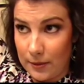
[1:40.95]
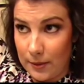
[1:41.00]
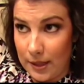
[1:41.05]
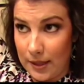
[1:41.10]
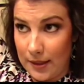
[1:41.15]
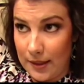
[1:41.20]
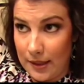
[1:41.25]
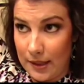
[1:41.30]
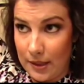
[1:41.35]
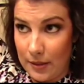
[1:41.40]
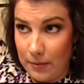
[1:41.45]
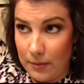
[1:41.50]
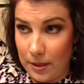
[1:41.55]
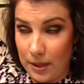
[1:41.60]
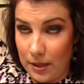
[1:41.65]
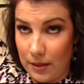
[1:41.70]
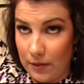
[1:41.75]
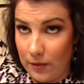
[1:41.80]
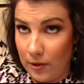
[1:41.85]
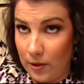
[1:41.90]
method can
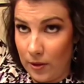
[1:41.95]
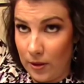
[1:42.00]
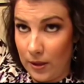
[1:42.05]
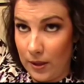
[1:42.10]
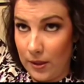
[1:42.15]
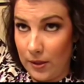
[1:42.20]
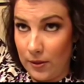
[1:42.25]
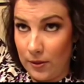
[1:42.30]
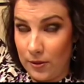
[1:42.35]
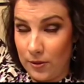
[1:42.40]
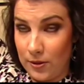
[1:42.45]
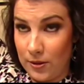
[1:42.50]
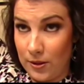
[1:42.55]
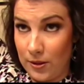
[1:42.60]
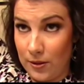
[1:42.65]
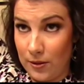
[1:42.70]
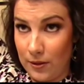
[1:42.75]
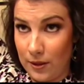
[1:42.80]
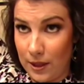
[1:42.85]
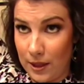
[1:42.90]
be if you're not used to
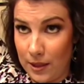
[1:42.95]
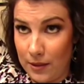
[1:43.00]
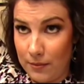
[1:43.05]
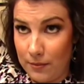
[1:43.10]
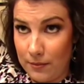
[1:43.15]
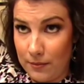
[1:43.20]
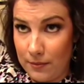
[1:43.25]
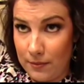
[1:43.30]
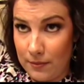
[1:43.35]
doing it.